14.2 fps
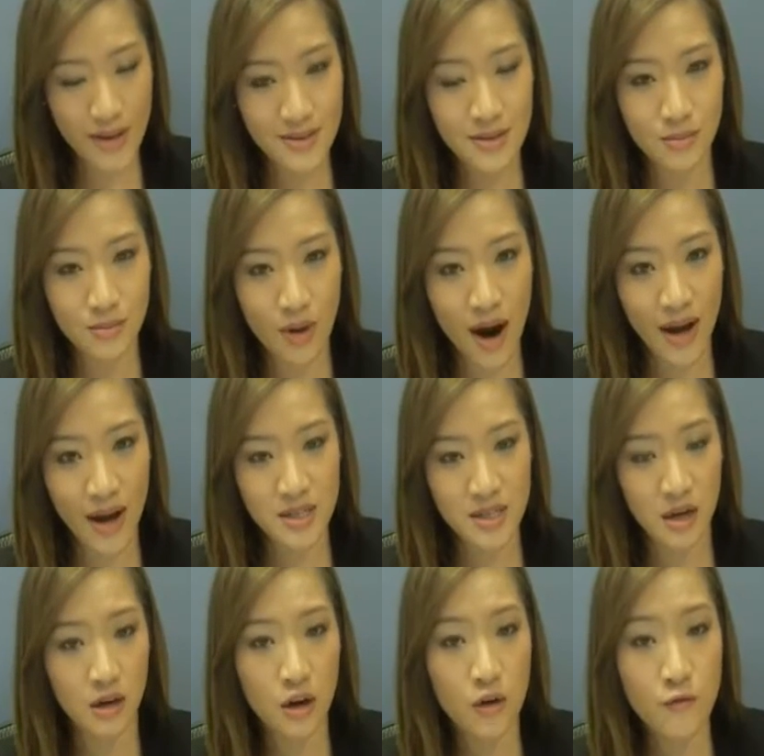is this right?
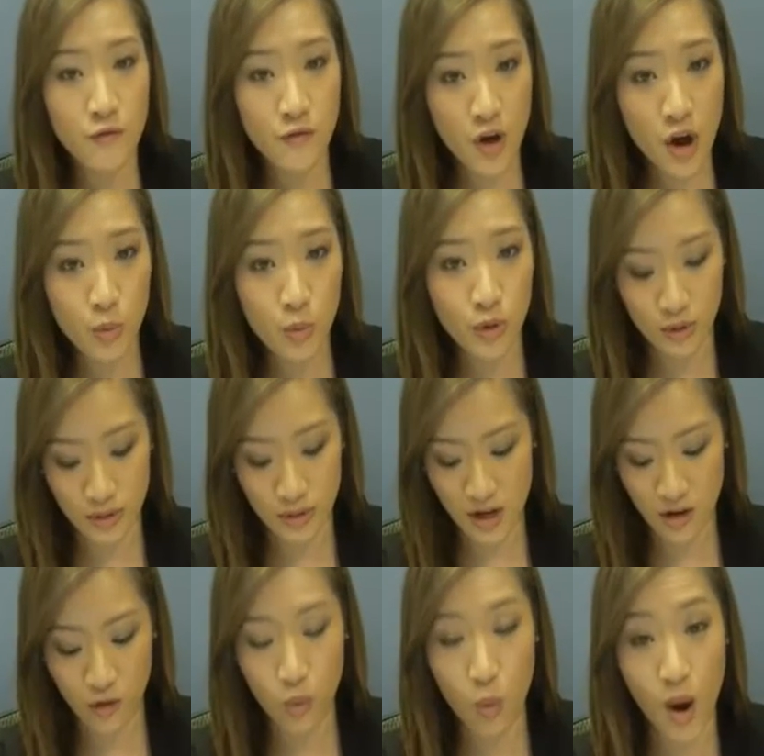And confirm with
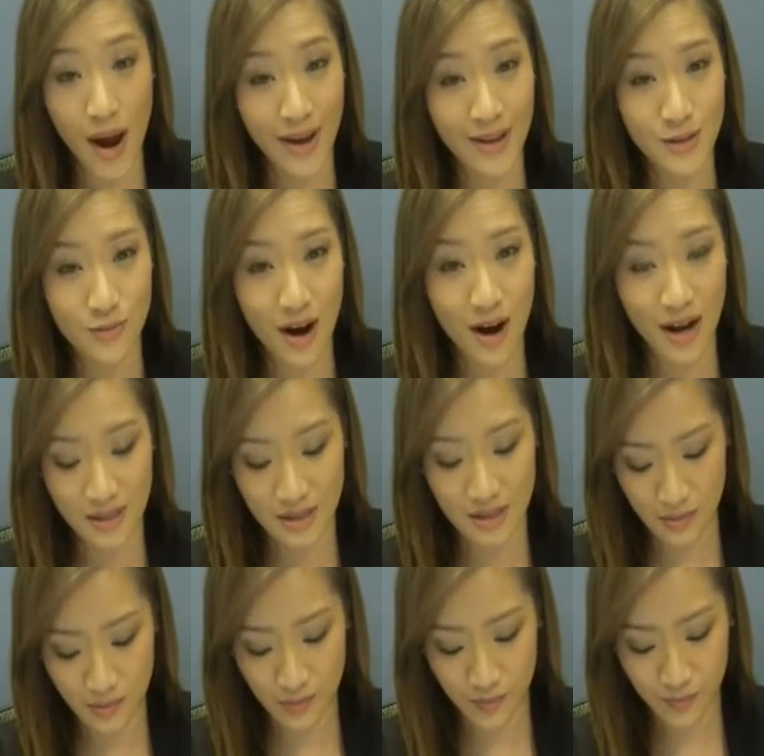yourself why it's right.
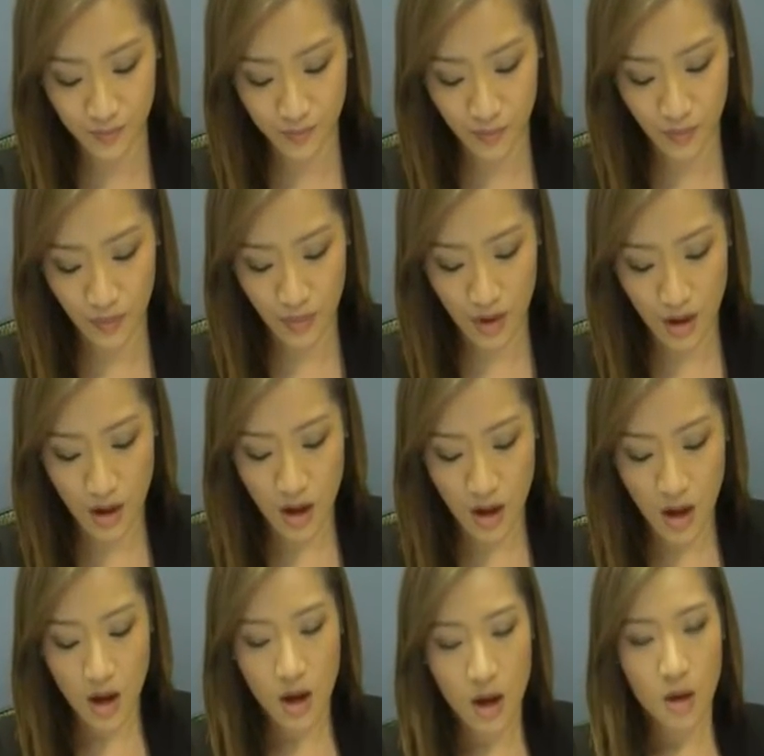
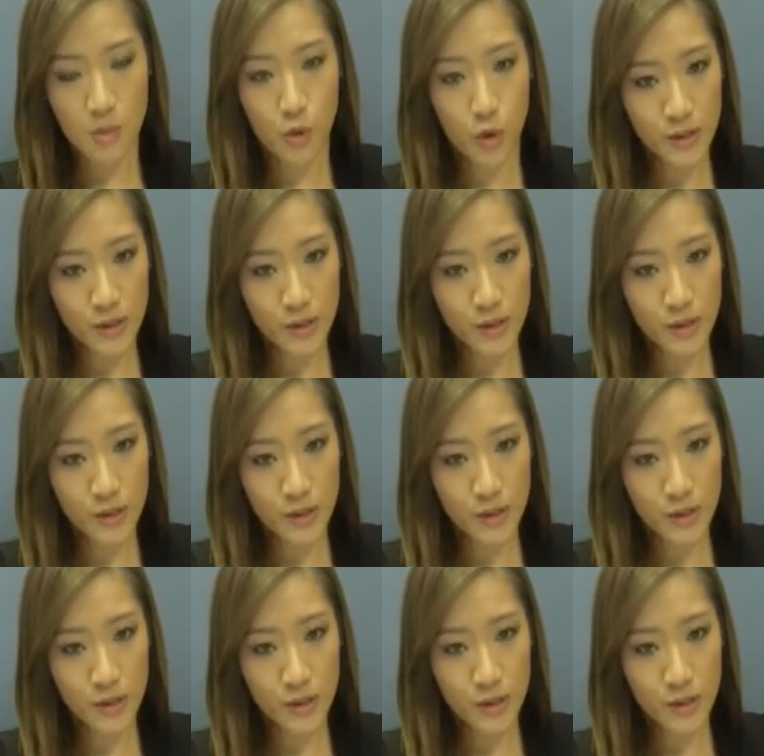Put